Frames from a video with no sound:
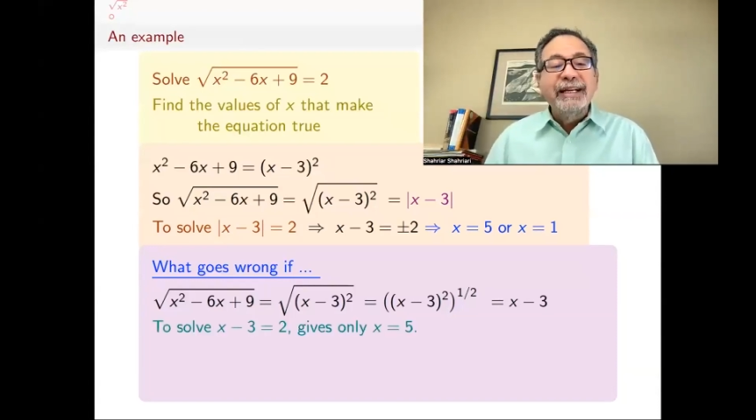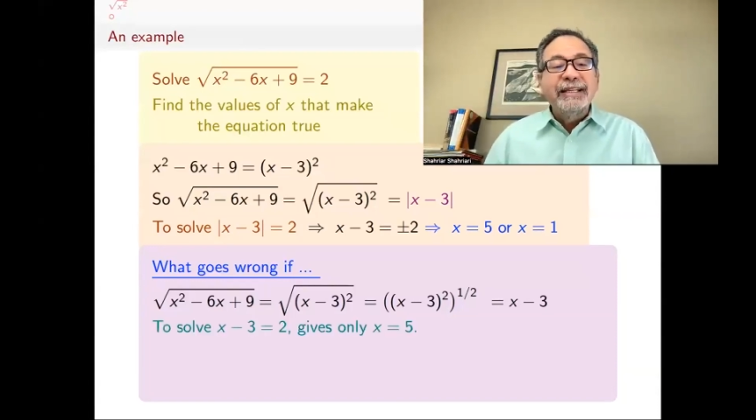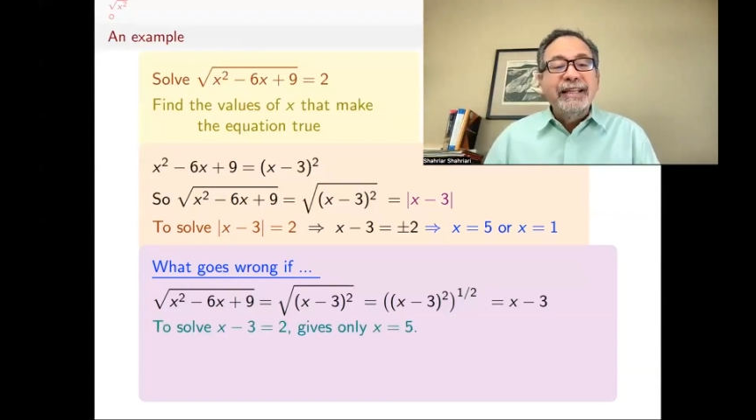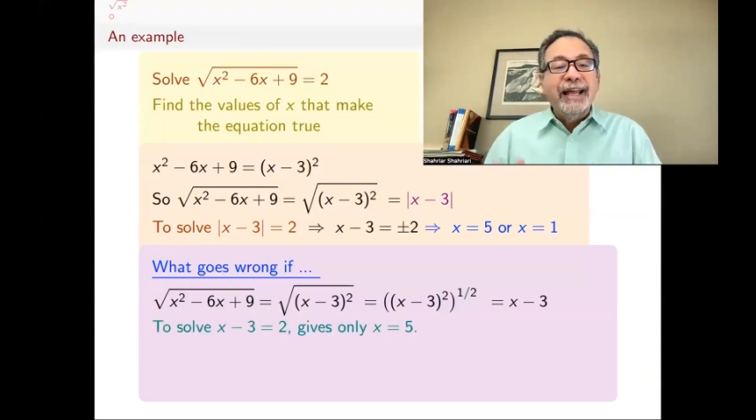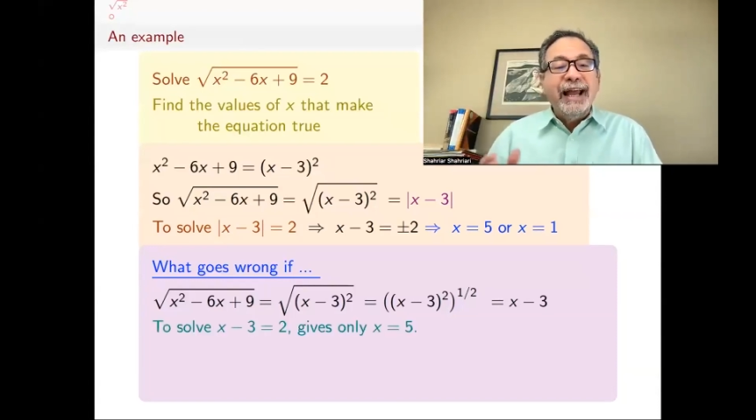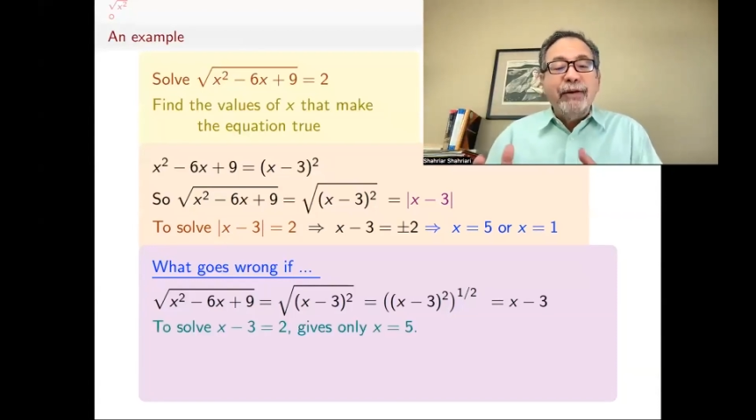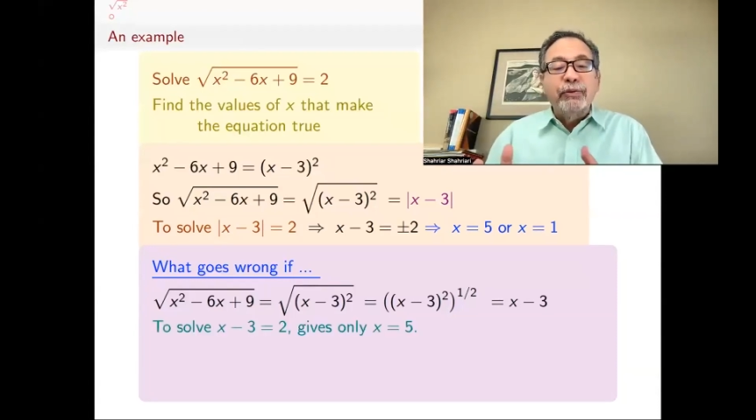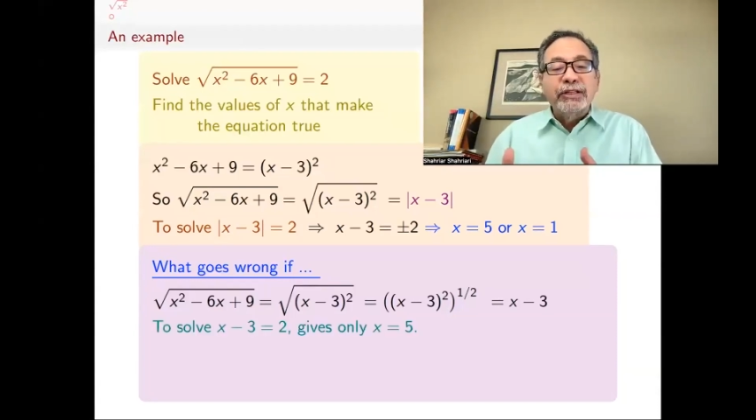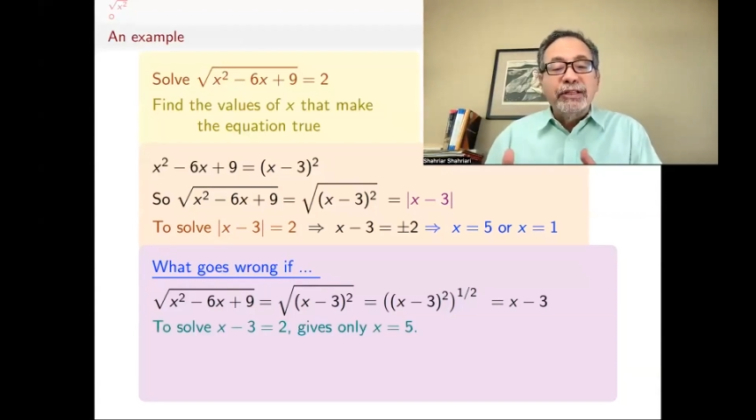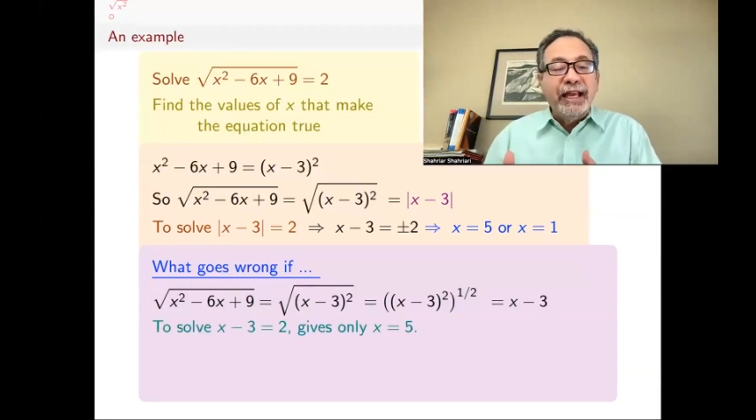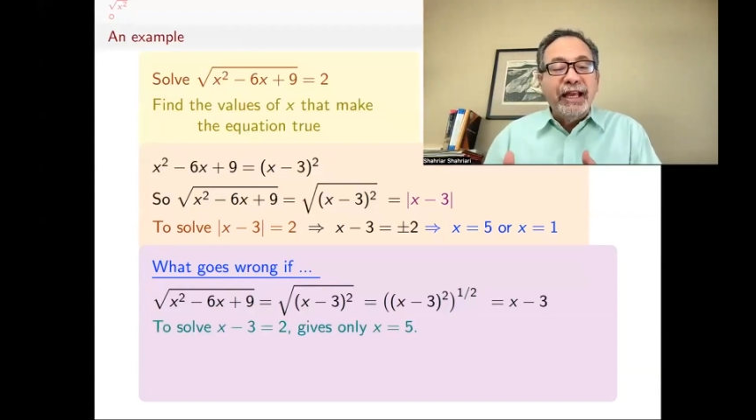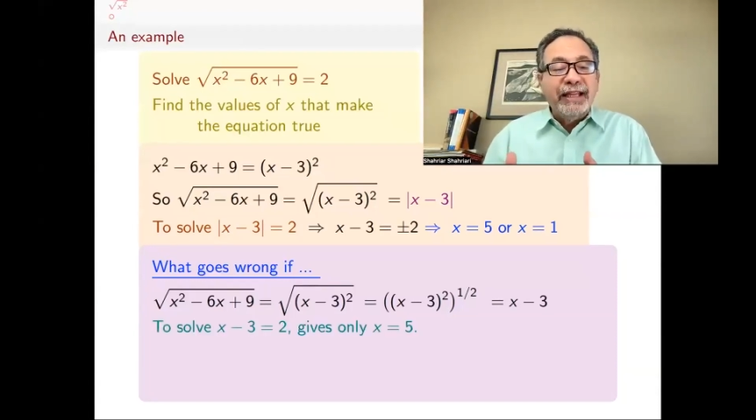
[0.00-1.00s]
then I will
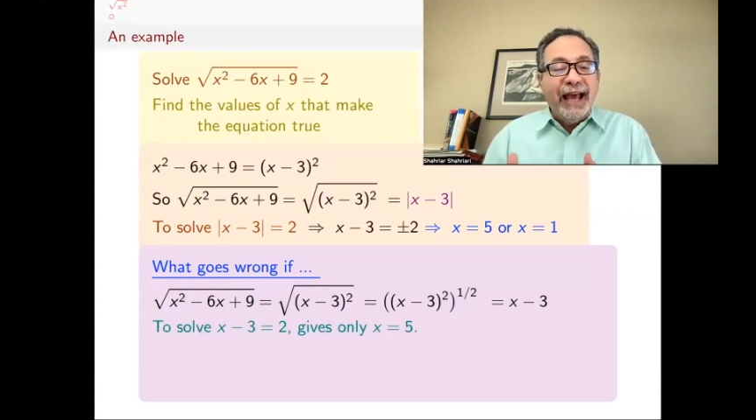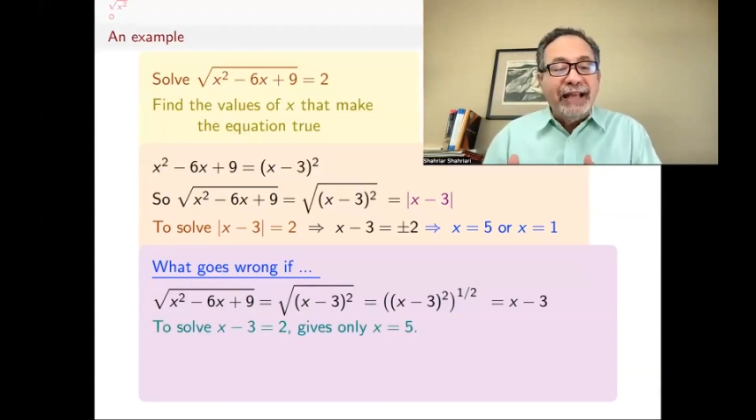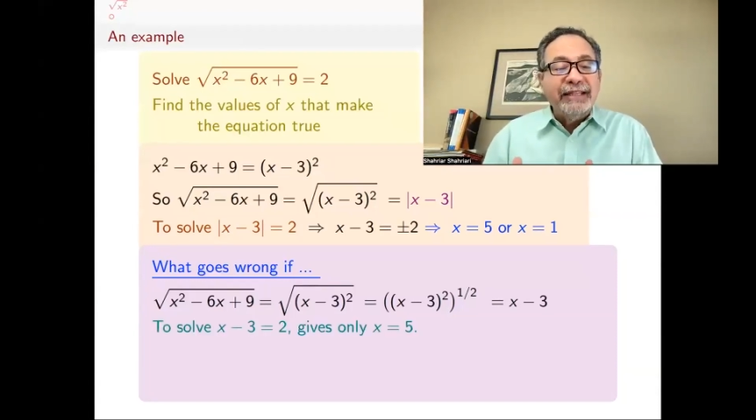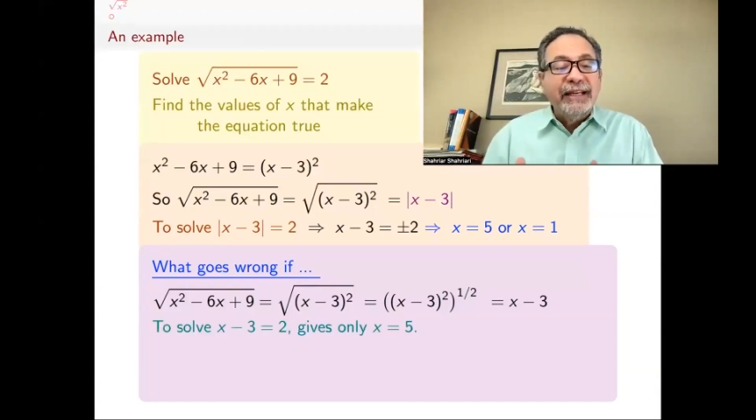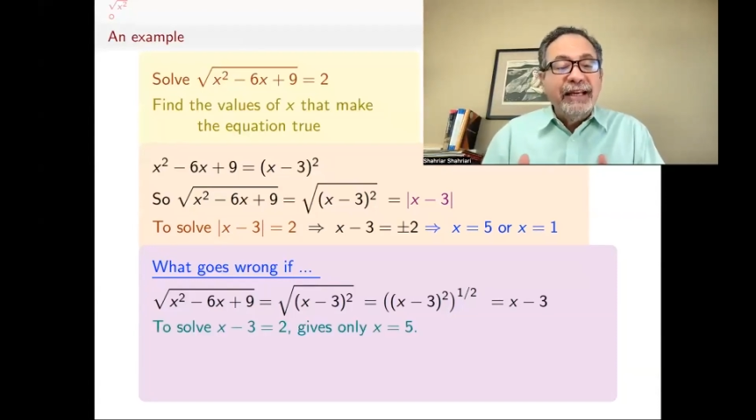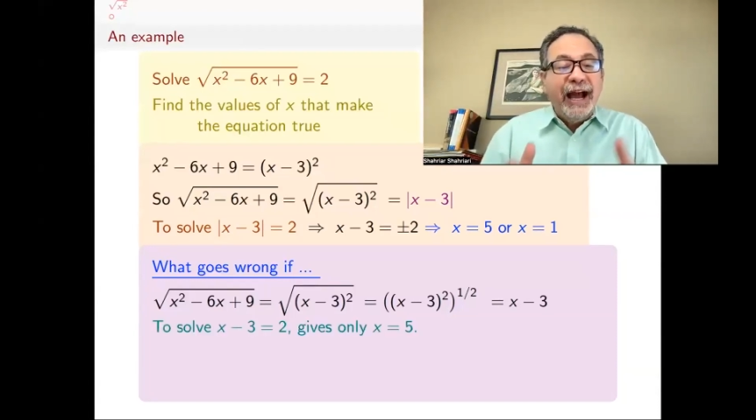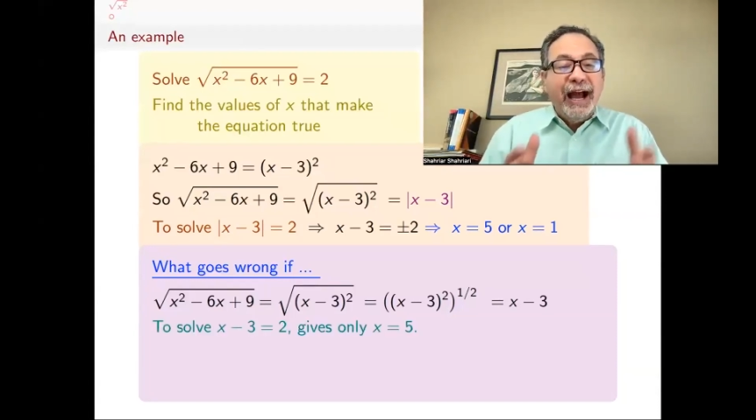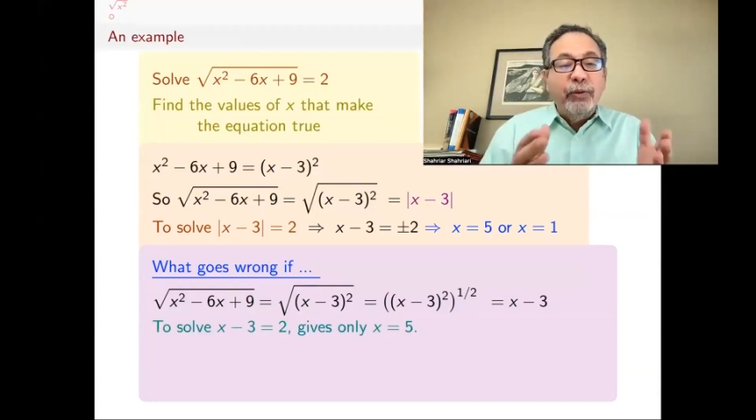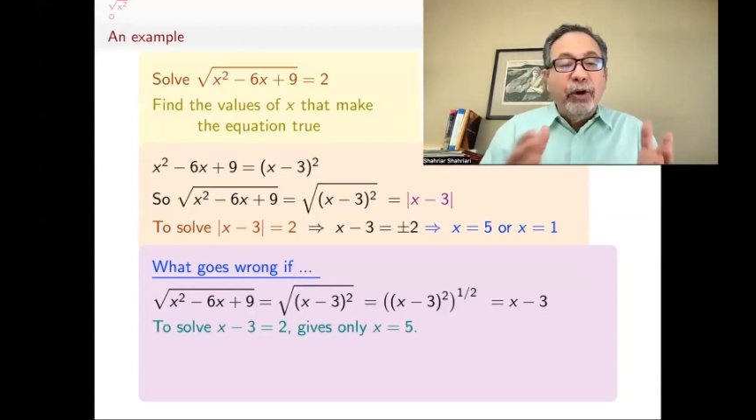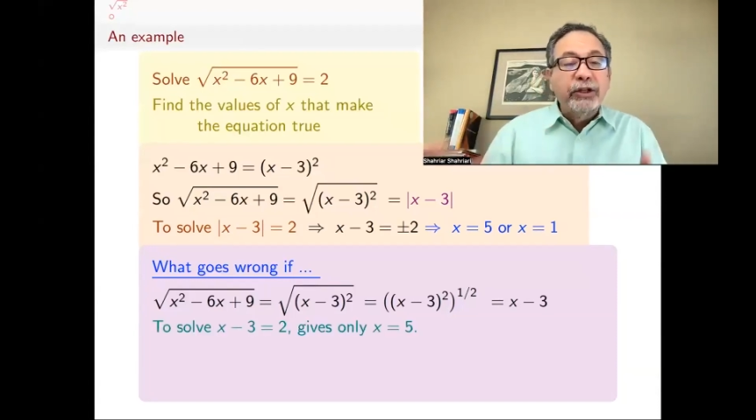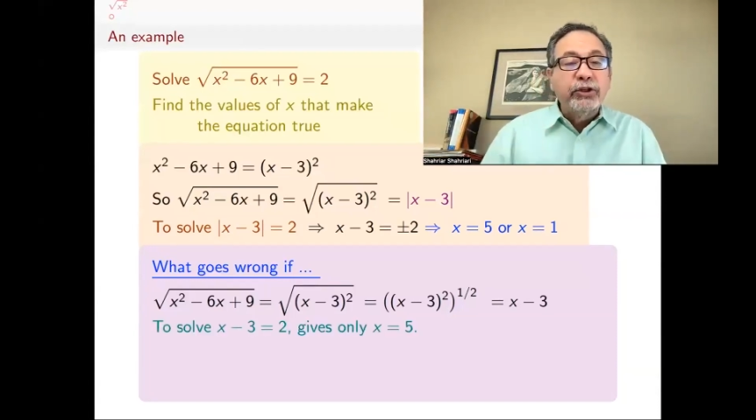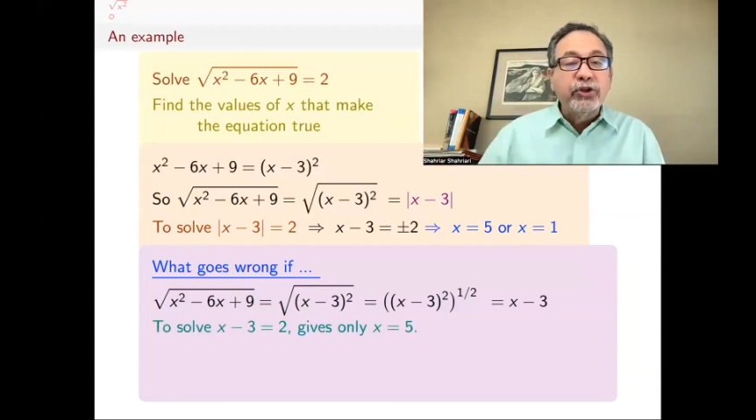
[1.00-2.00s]
say that I
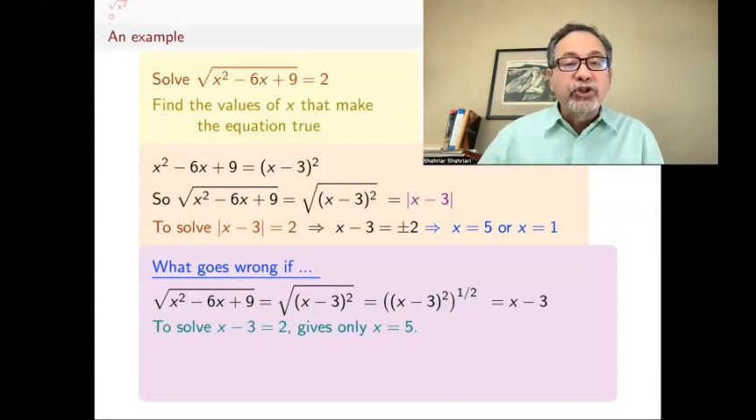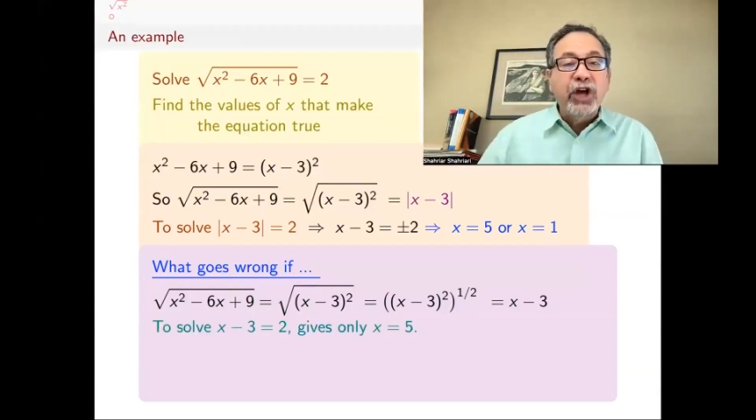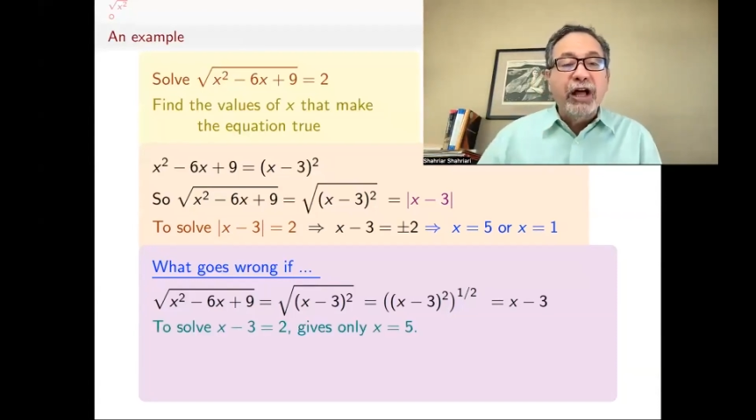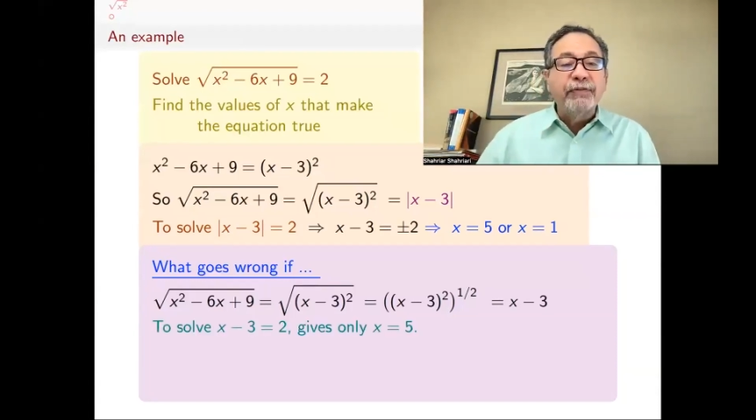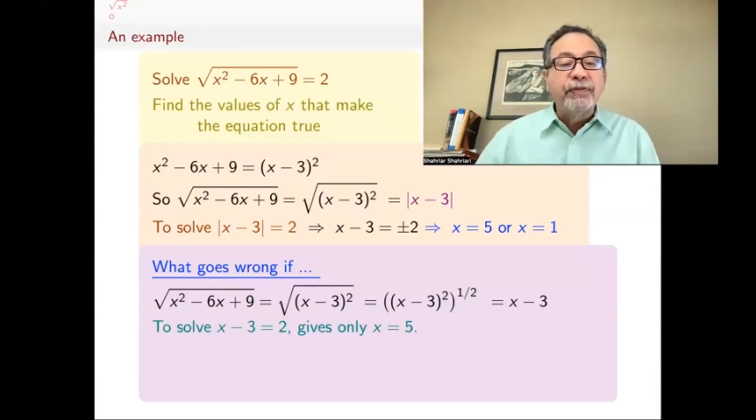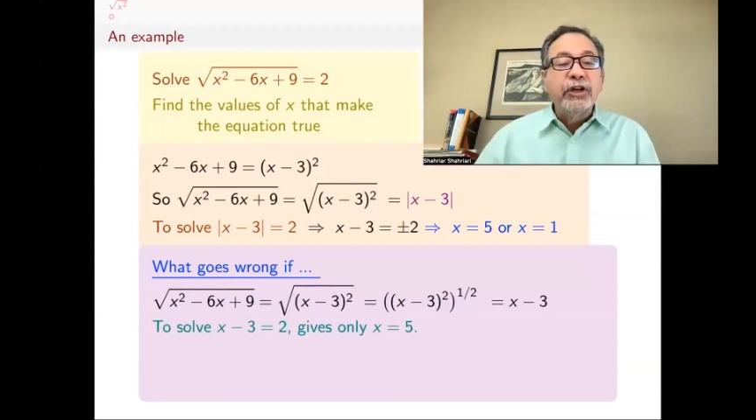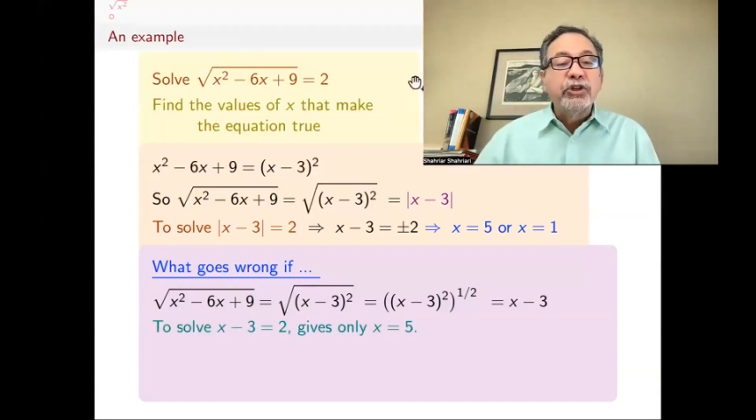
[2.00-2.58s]
wanted to solve